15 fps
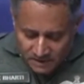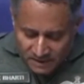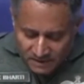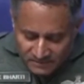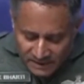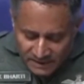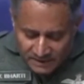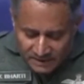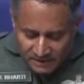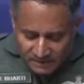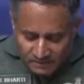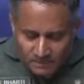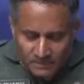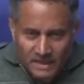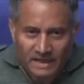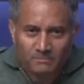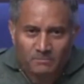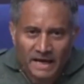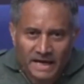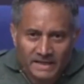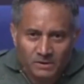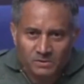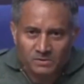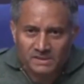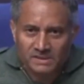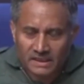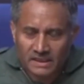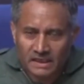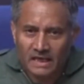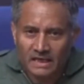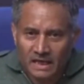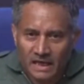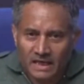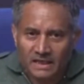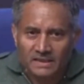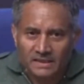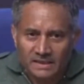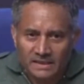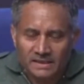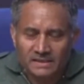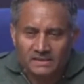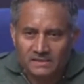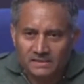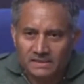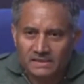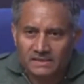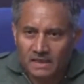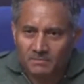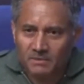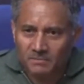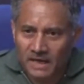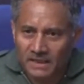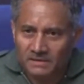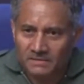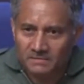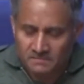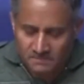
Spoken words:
Rafiki, and mind you, Chaklala is Islamabad.